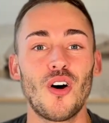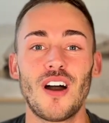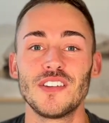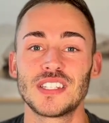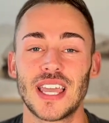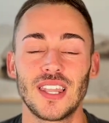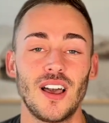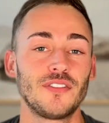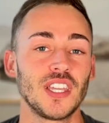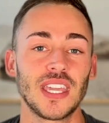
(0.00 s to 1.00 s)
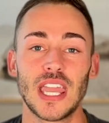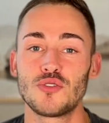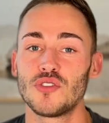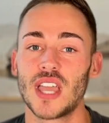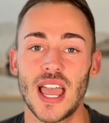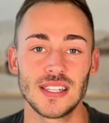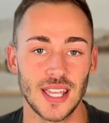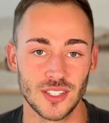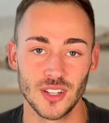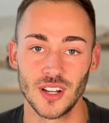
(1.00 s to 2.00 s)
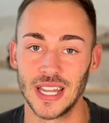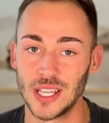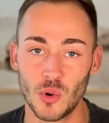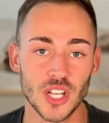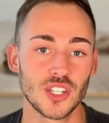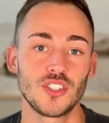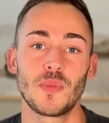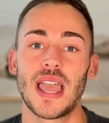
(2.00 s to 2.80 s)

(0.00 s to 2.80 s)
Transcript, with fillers: Obviously, I'd love to engage with you guys, answer any questions you may